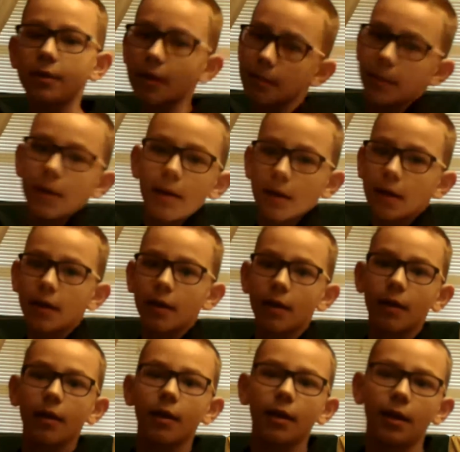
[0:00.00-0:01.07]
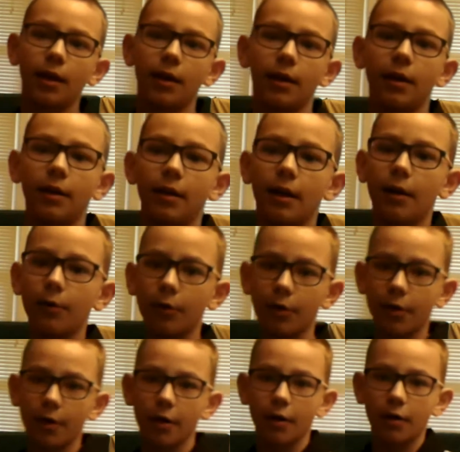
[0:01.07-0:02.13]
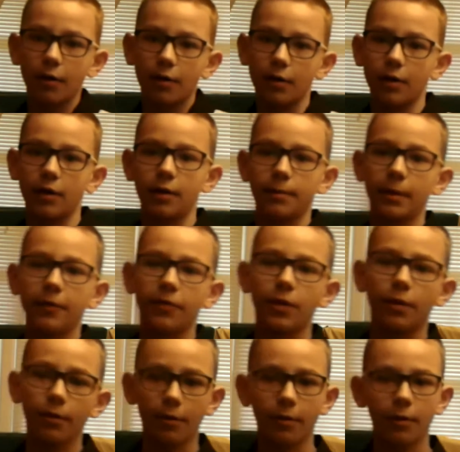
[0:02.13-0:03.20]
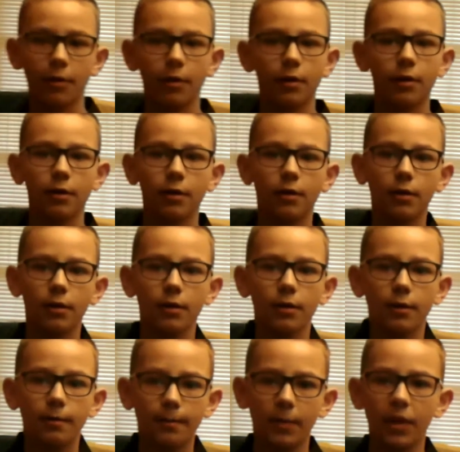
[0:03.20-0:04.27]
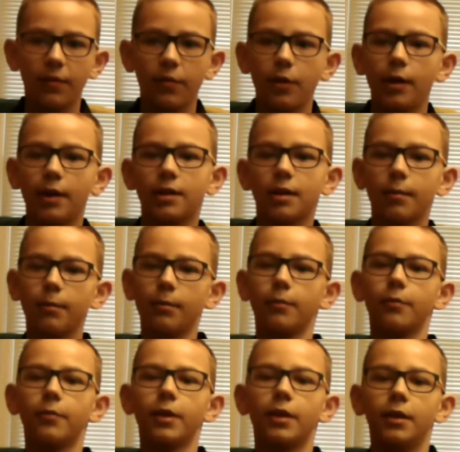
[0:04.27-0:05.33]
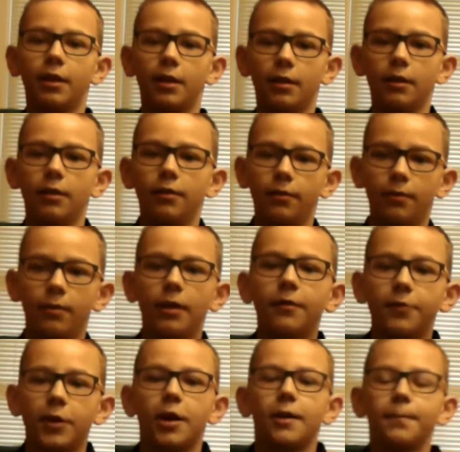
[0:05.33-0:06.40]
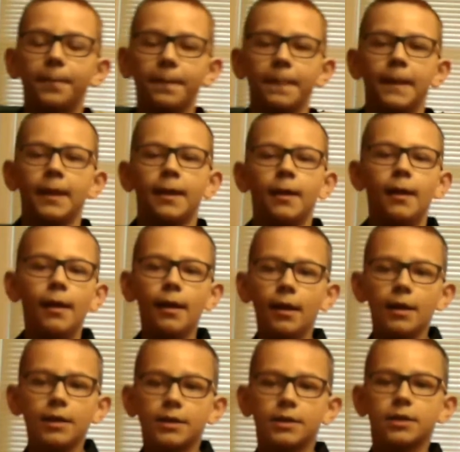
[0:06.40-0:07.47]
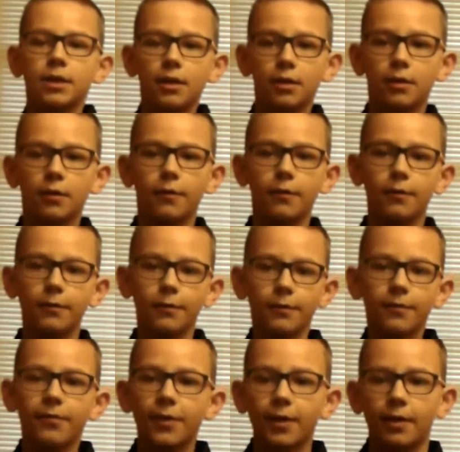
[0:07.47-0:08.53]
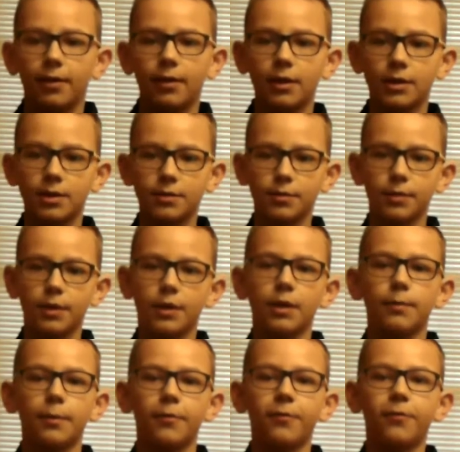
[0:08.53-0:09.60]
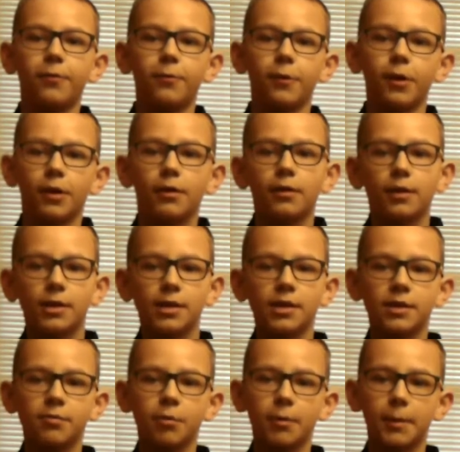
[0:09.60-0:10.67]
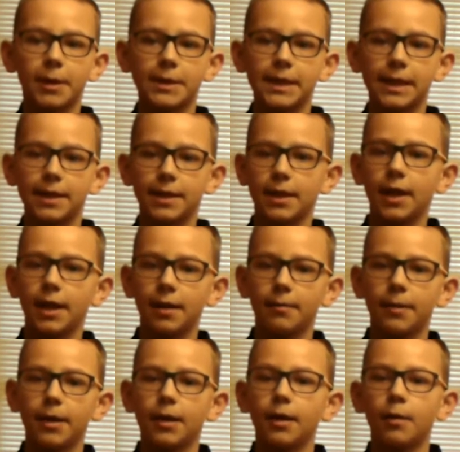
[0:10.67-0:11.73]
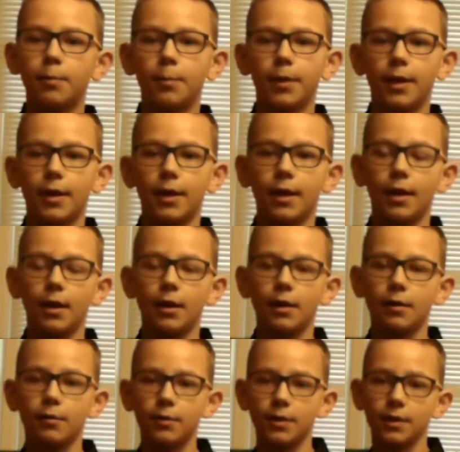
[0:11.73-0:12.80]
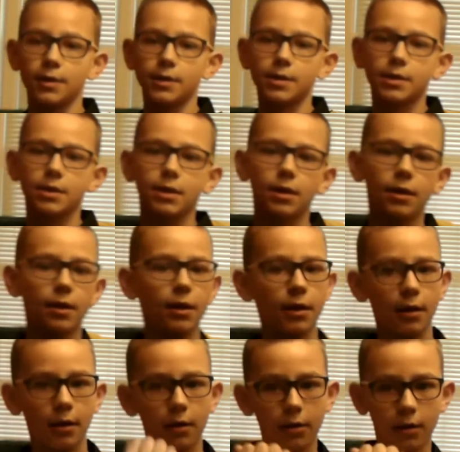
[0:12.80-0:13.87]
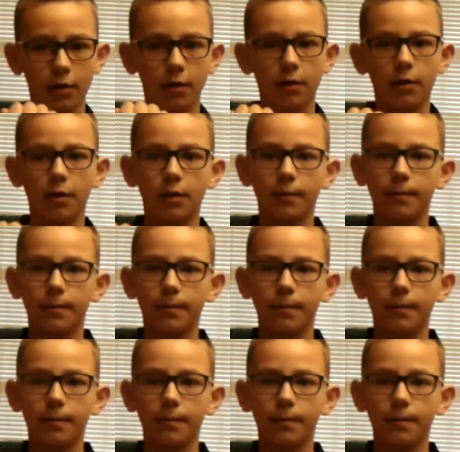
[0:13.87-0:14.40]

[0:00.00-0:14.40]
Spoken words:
them, and then that will hurt if you hit them really in the liver. So for the last one, number 4, this is one my dad and I made up, and it was a hook.